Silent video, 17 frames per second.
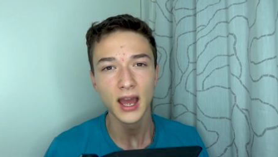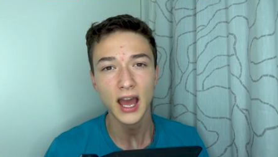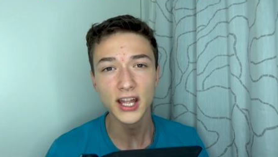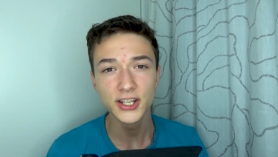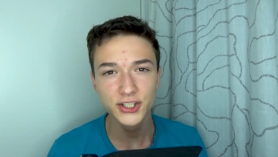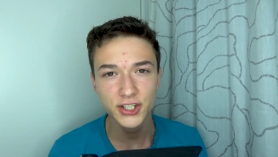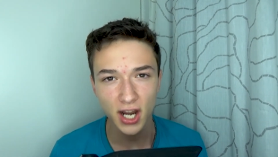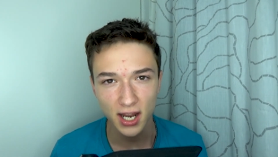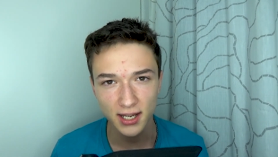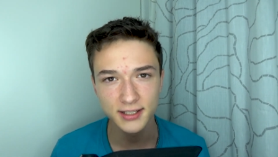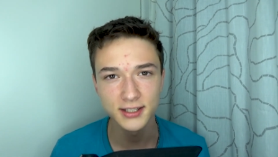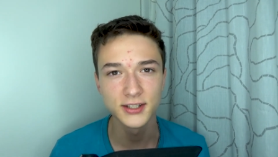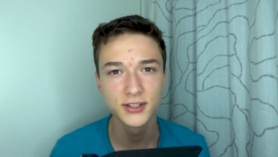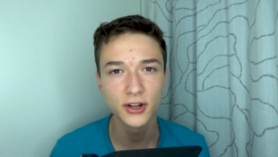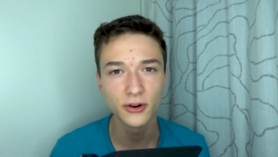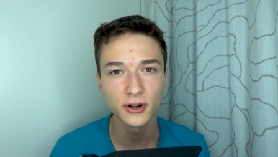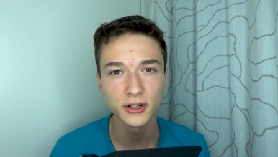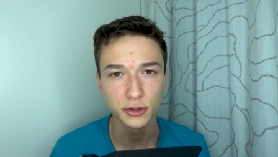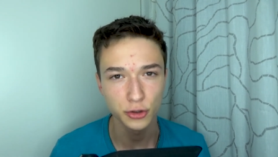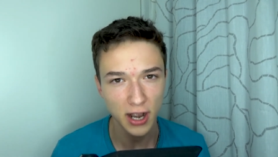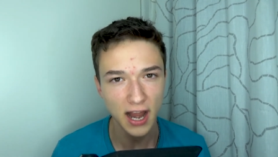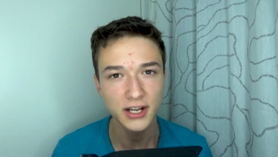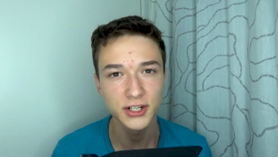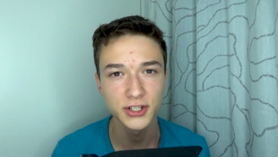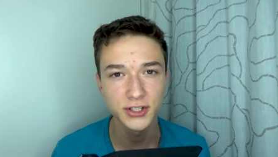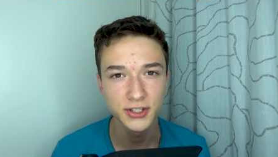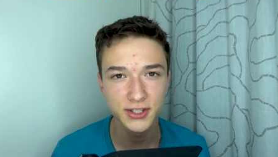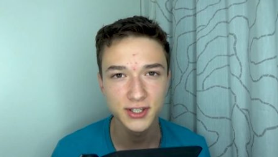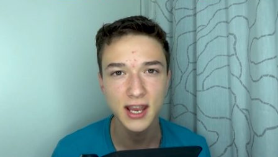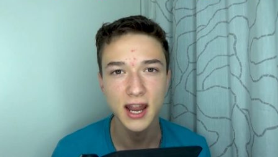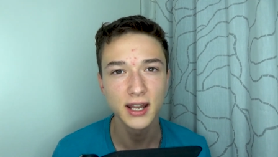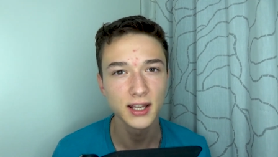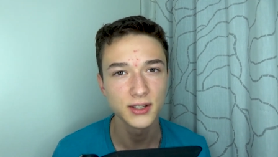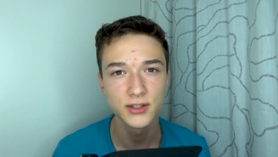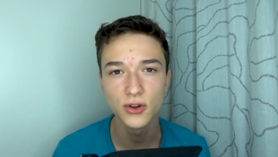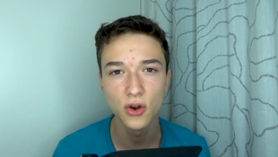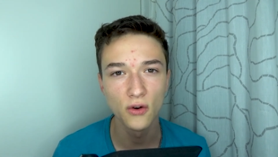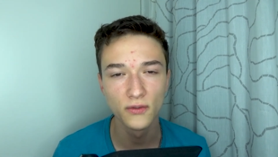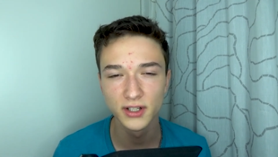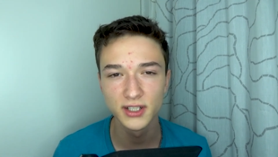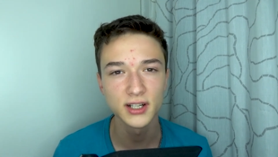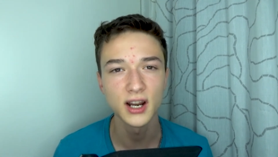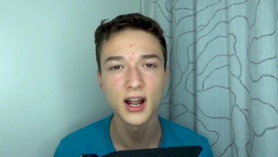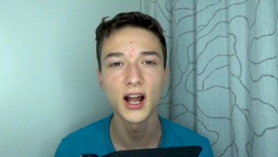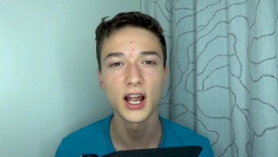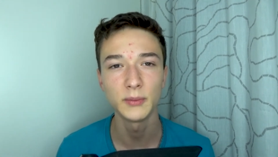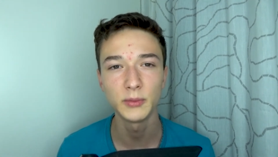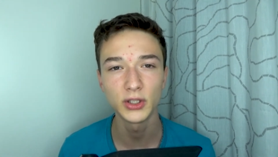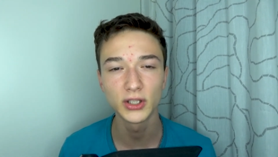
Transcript: Adjust your retraction settings over time,